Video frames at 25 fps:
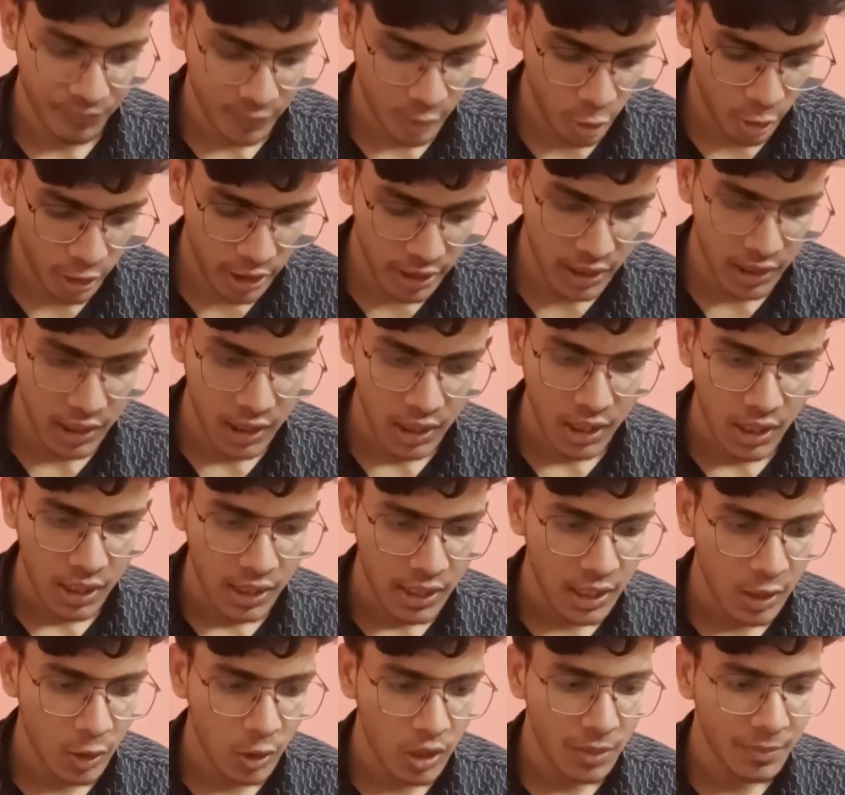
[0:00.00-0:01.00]
Okay,
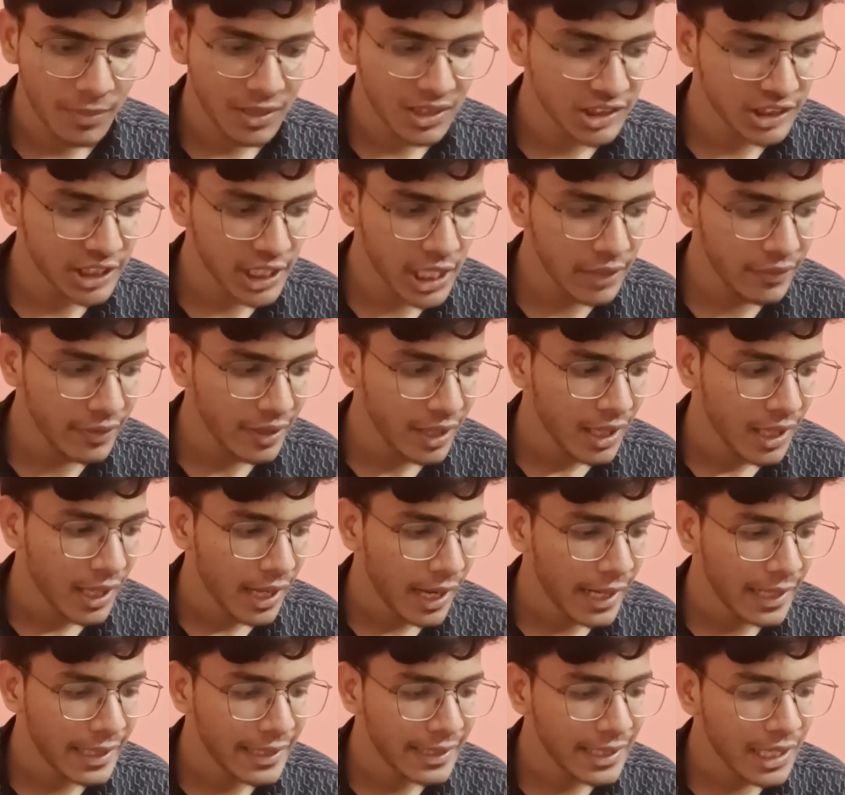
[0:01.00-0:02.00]
now let me save,
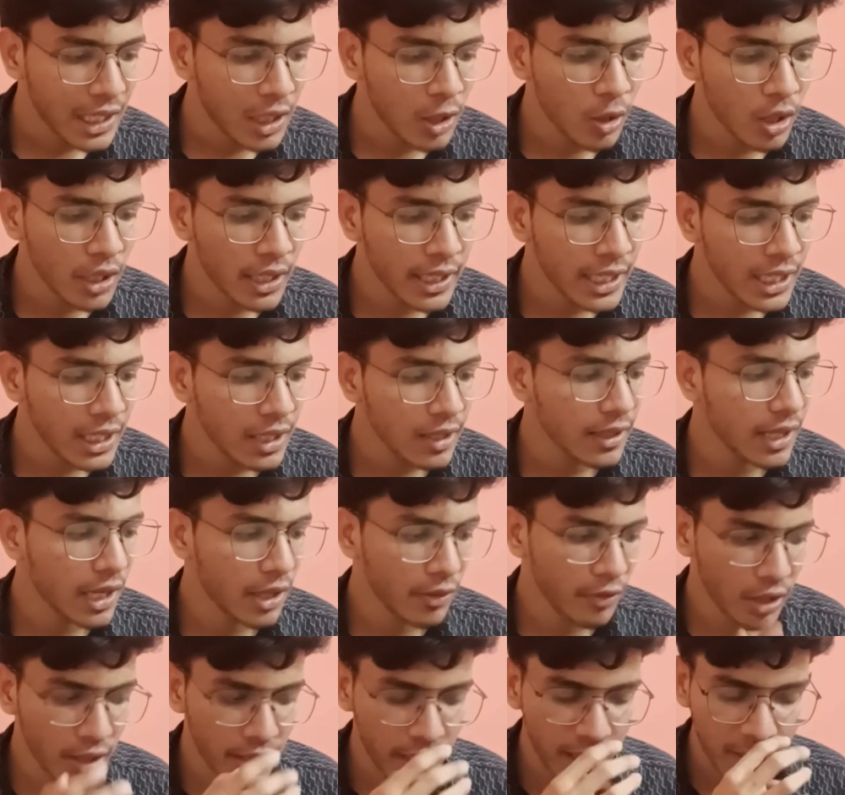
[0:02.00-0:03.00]
and now again I
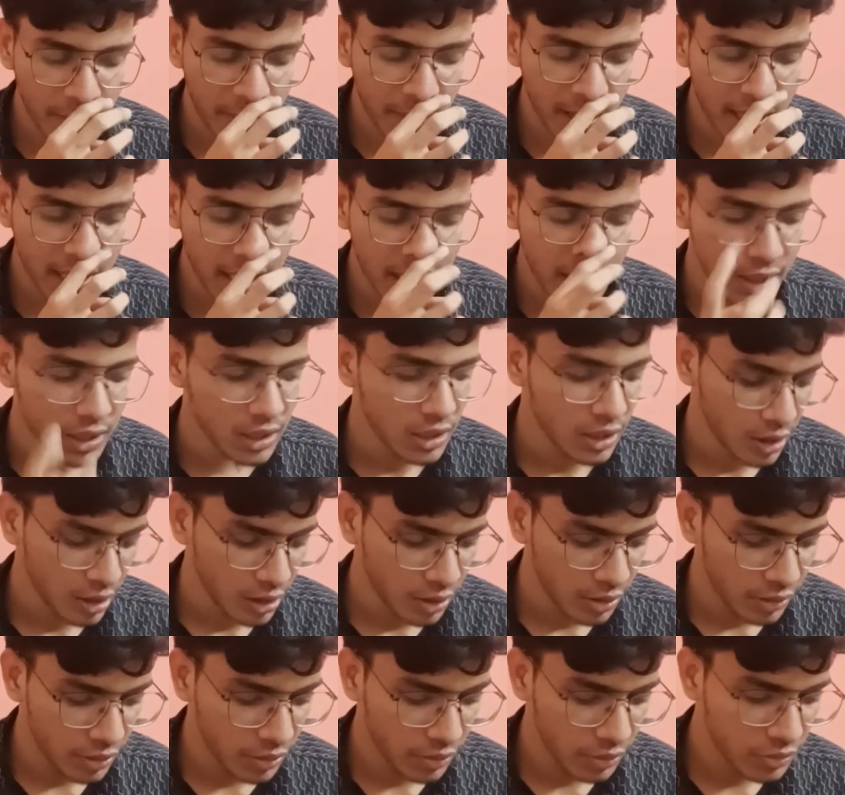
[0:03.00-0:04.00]
will run my
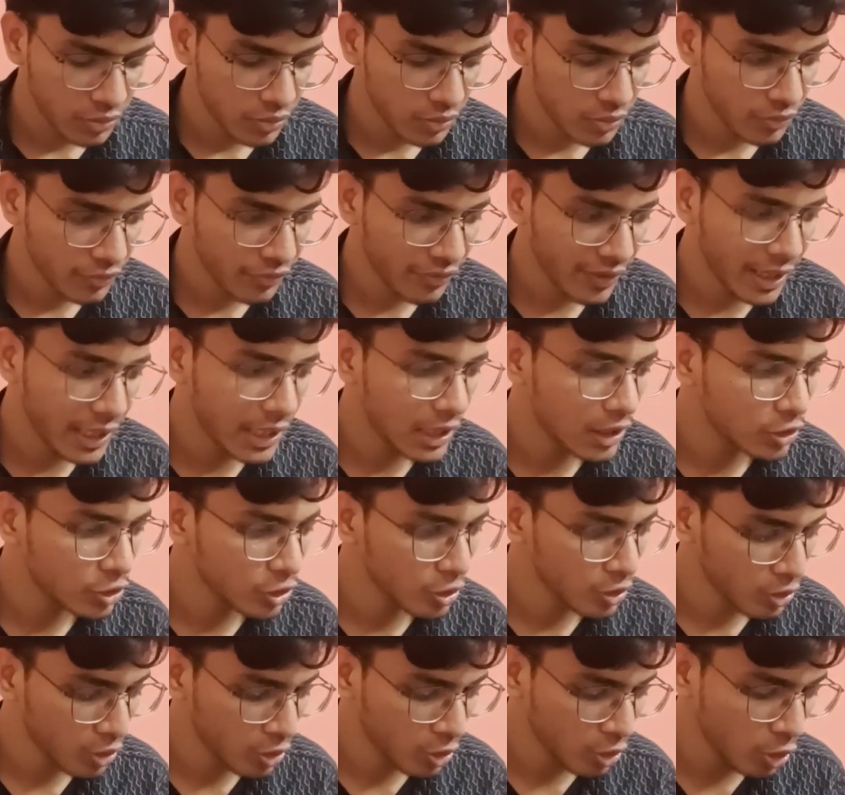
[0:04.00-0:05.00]
file.
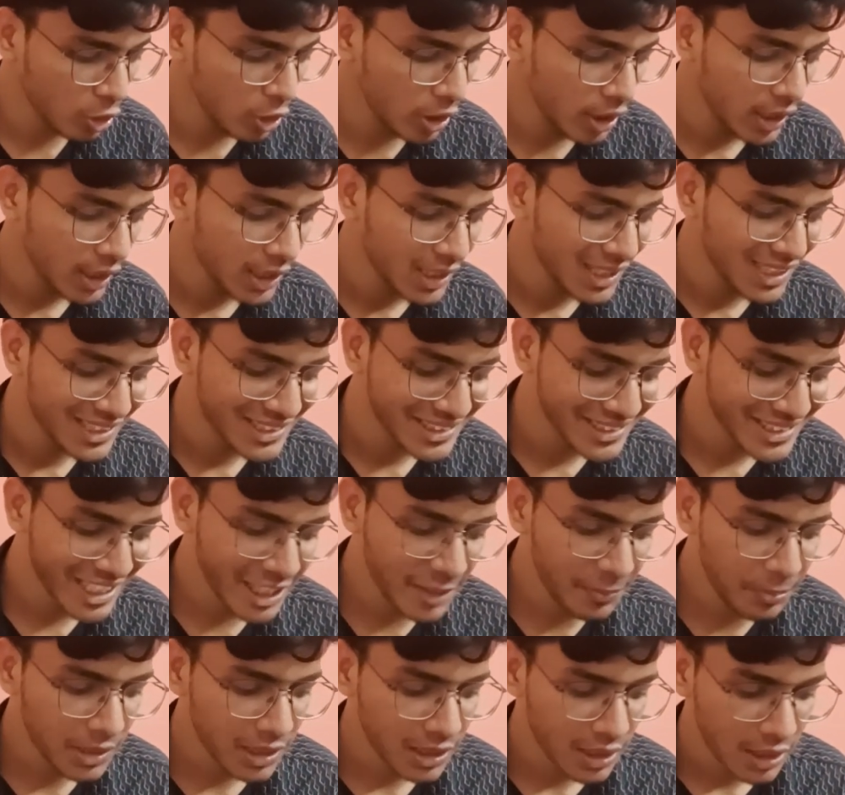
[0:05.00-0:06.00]
So node
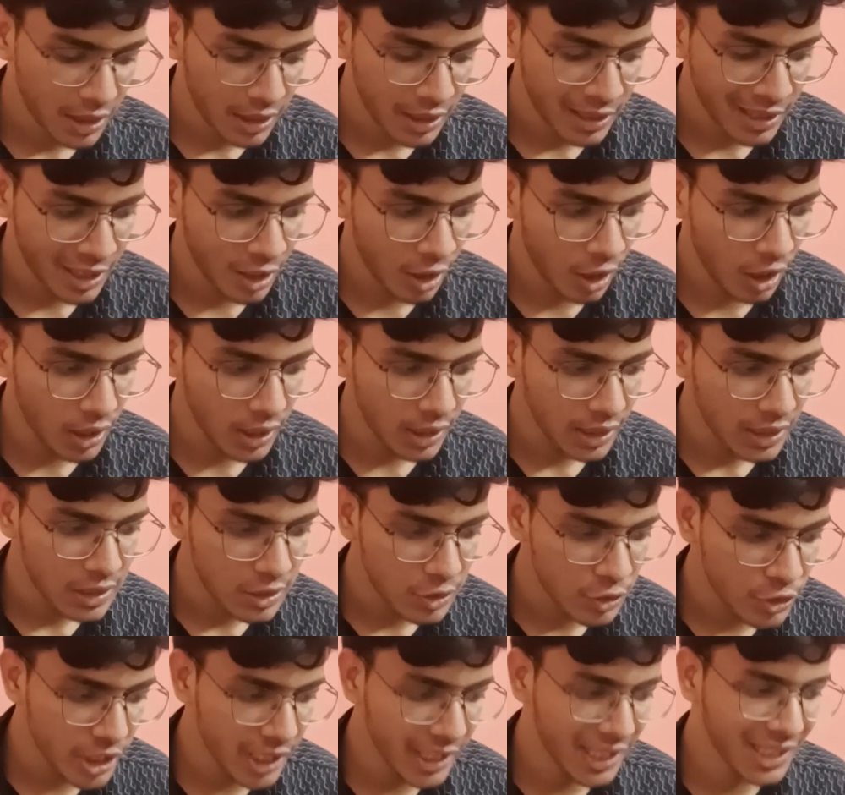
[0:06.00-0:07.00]

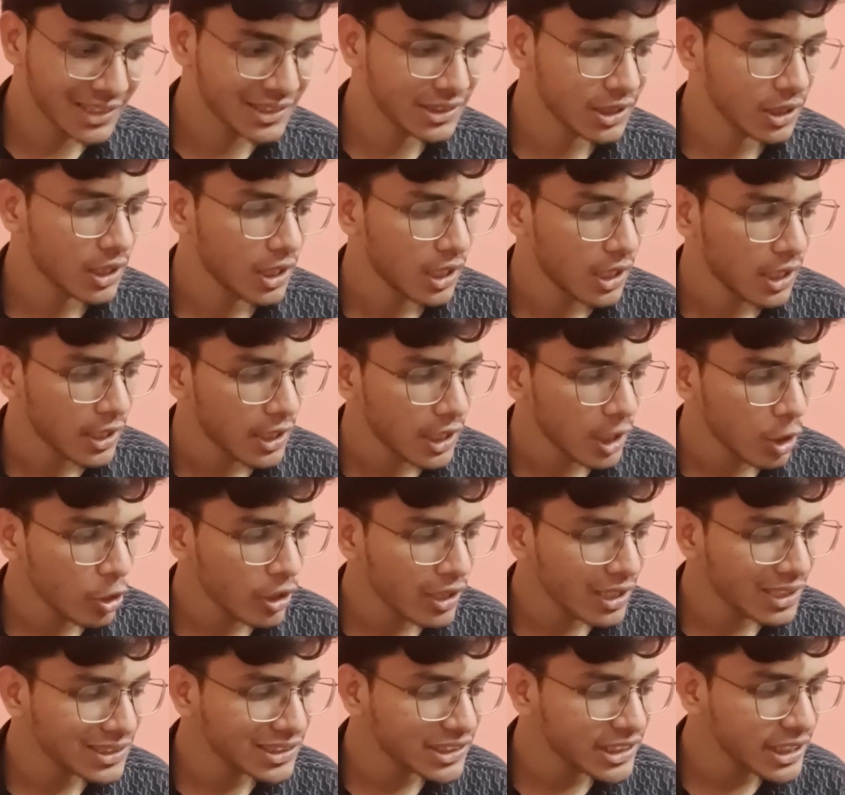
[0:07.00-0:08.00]
script.js. Now you
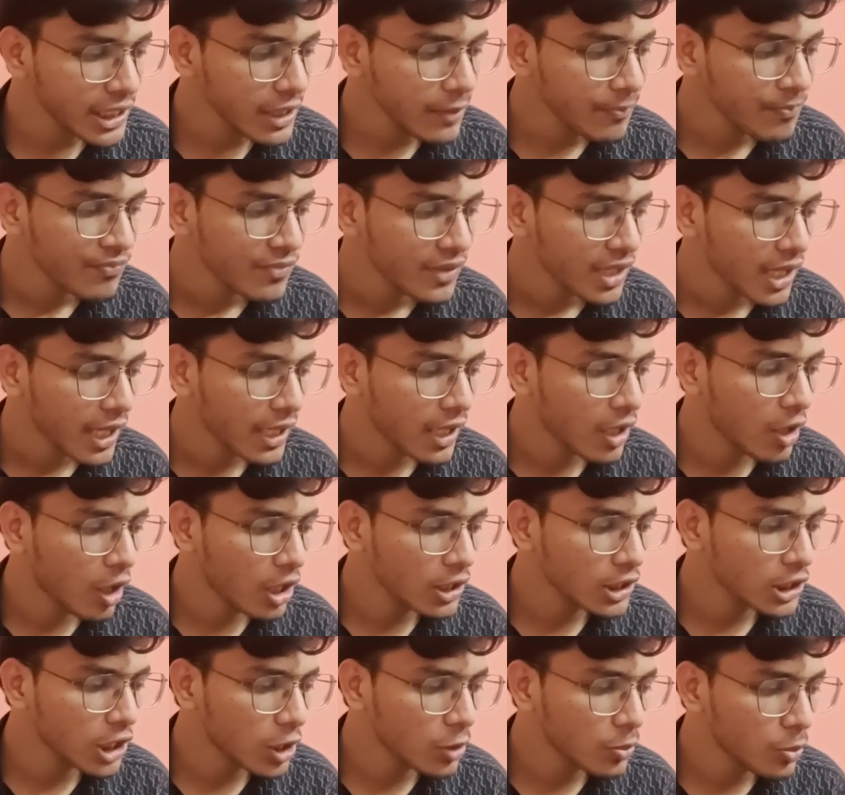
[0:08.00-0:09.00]
can see I
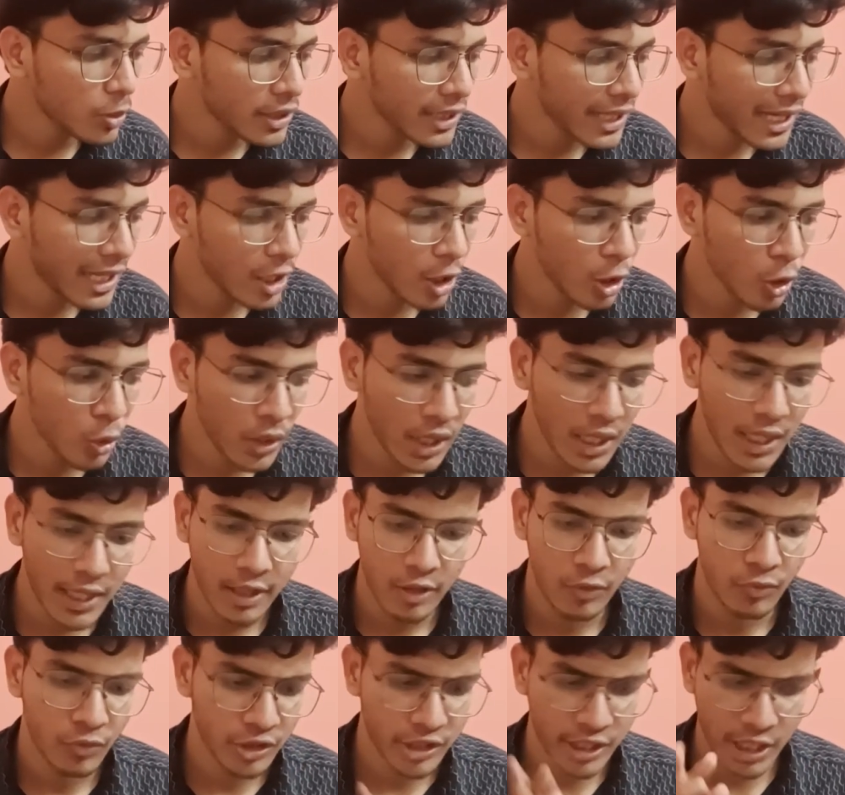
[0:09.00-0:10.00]
got the output hello world,
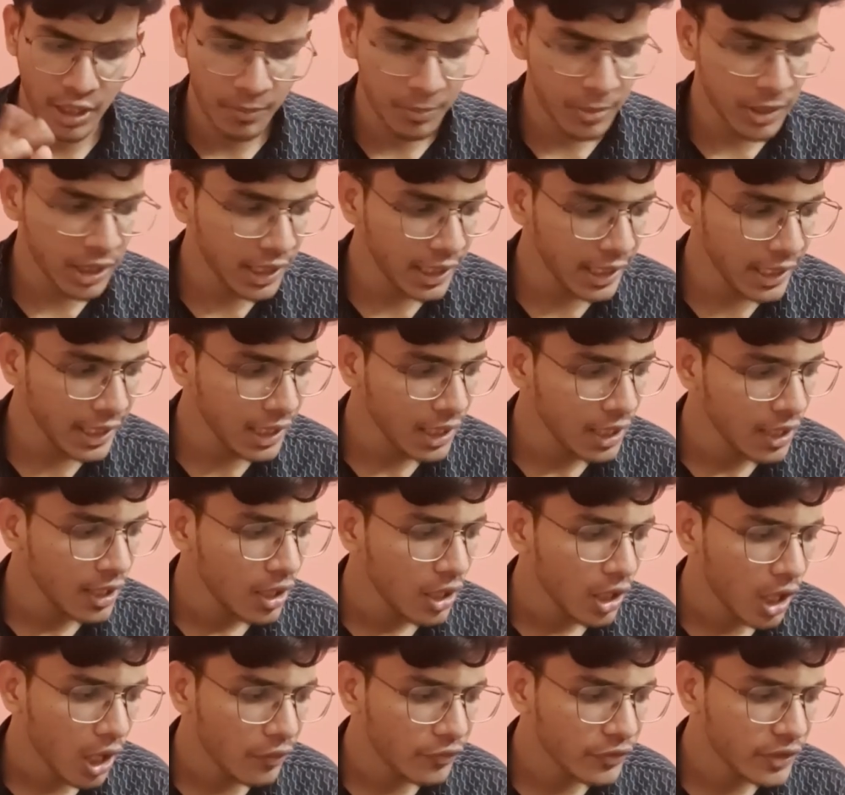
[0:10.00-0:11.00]
which I am printing.
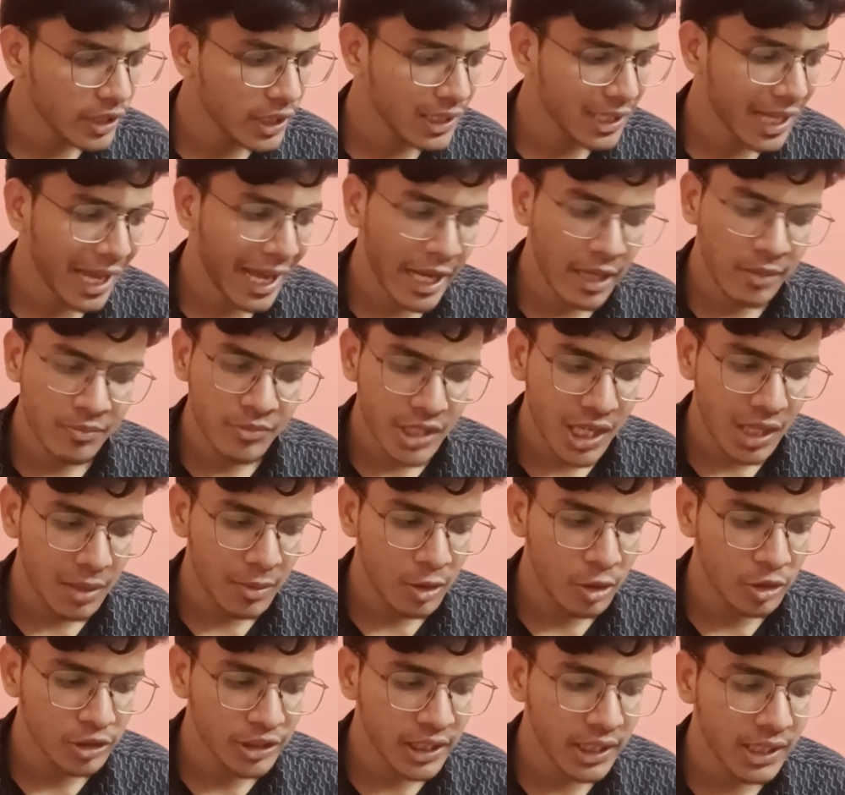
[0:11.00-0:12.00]
After it, I am Jabir
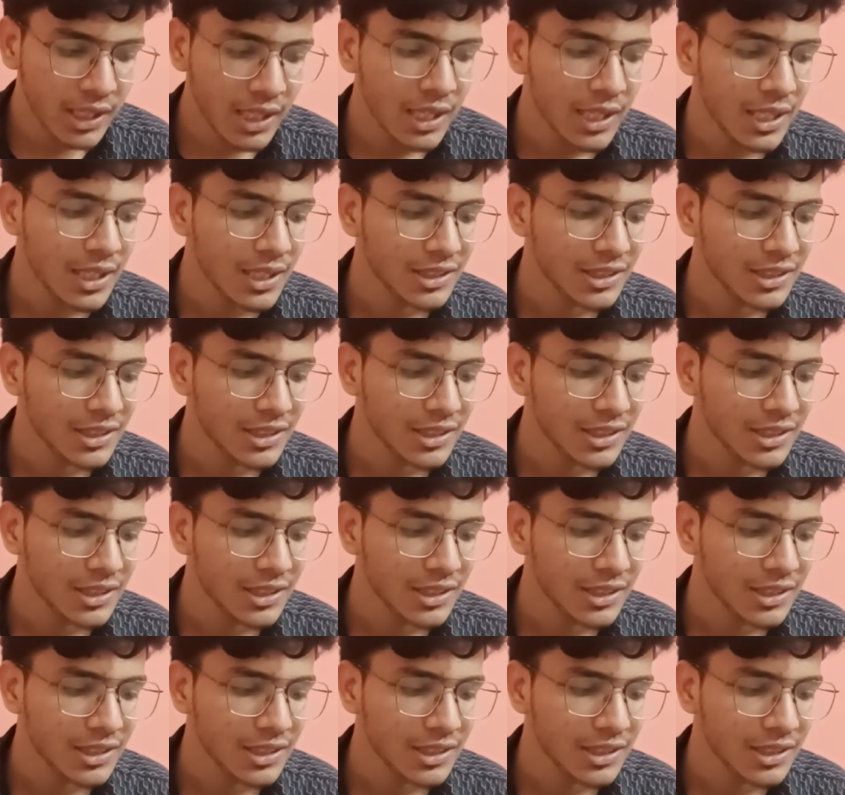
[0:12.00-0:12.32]
Hussain.